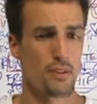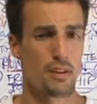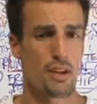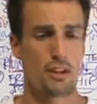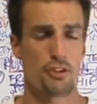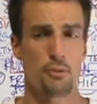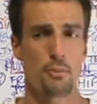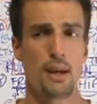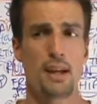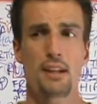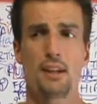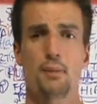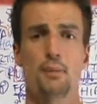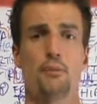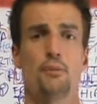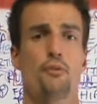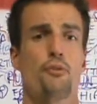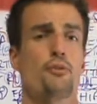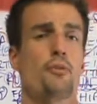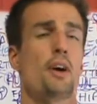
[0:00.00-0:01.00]
is make
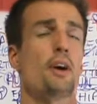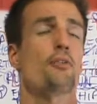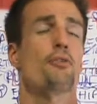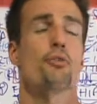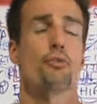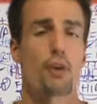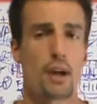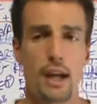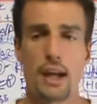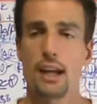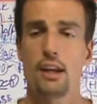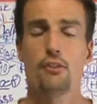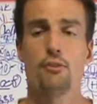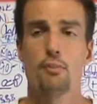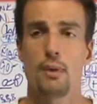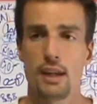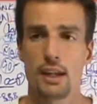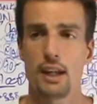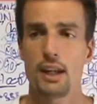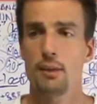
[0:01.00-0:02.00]
them afraid of
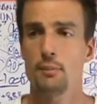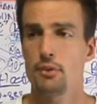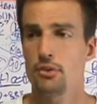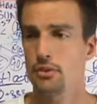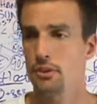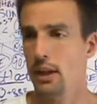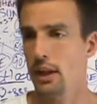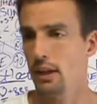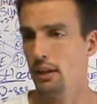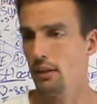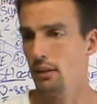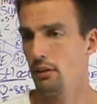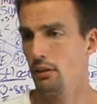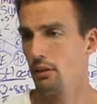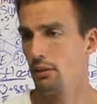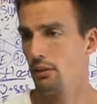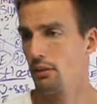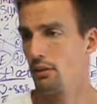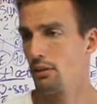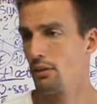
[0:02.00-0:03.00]
making a mistake.
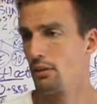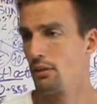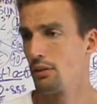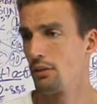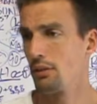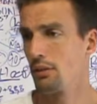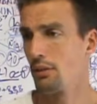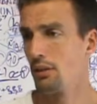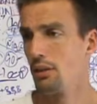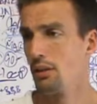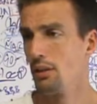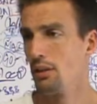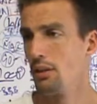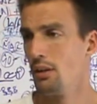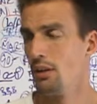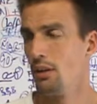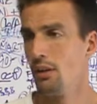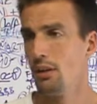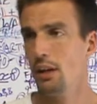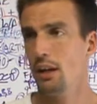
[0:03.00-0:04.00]

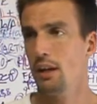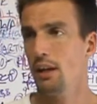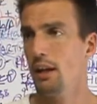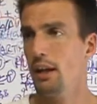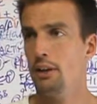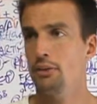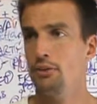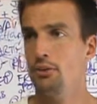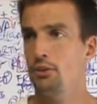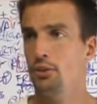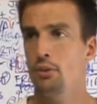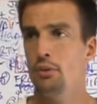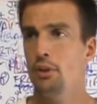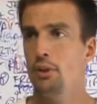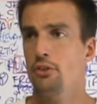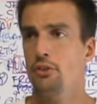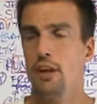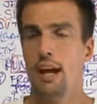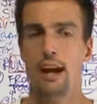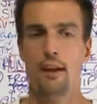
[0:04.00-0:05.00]
As soon
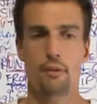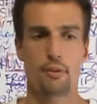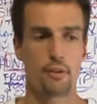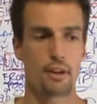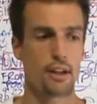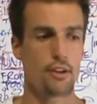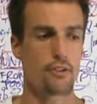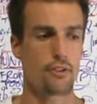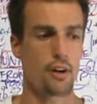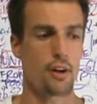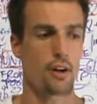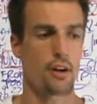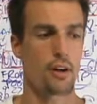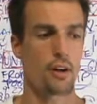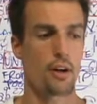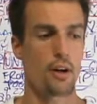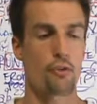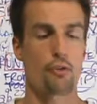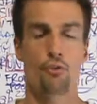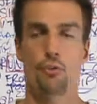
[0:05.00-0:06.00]
as athletes
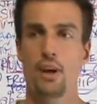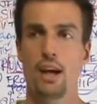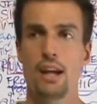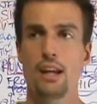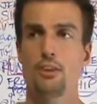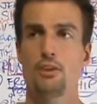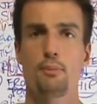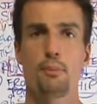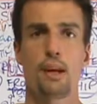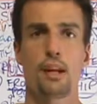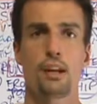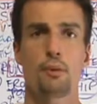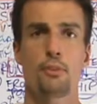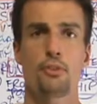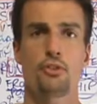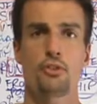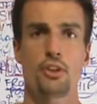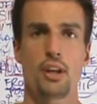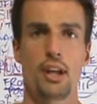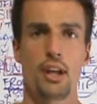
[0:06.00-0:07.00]
are afraid to make a
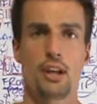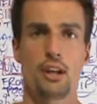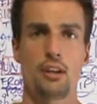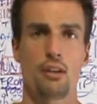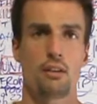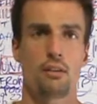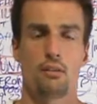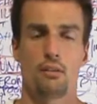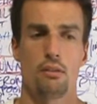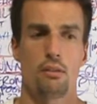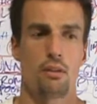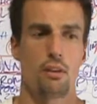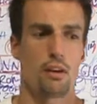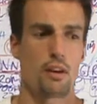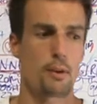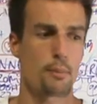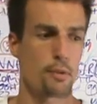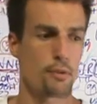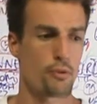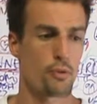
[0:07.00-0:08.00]
mistake on
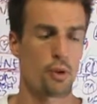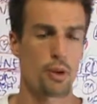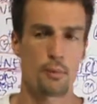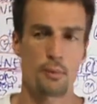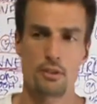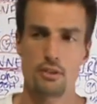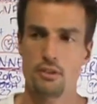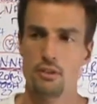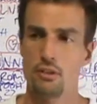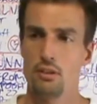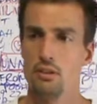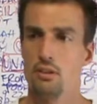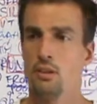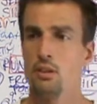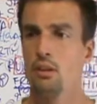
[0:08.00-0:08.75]
the performance,